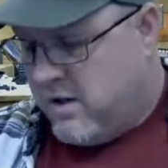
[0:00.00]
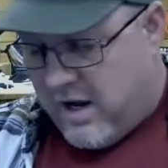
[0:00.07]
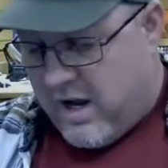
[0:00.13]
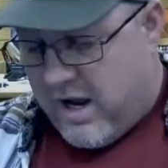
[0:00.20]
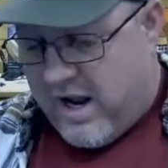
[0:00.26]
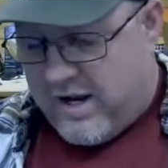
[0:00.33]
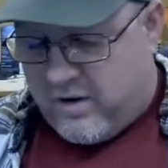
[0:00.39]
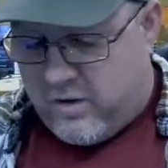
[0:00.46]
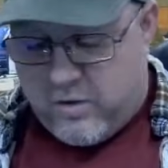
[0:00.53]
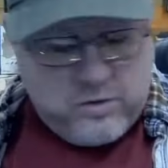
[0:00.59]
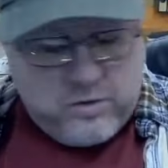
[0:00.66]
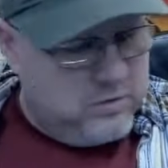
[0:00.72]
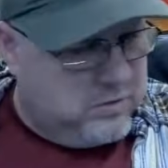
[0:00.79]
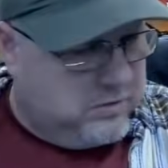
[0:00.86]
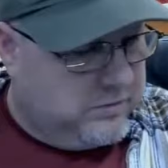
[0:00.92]
I had a
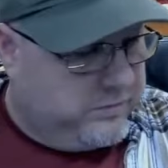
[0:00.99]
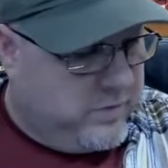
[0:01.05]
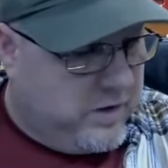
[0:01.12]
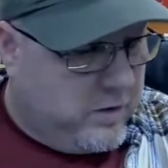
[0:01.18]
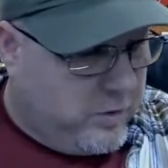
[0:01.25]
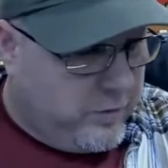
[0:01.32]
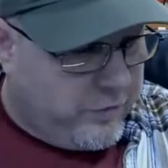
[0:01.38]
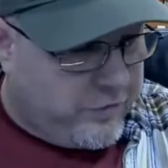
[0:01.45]
whole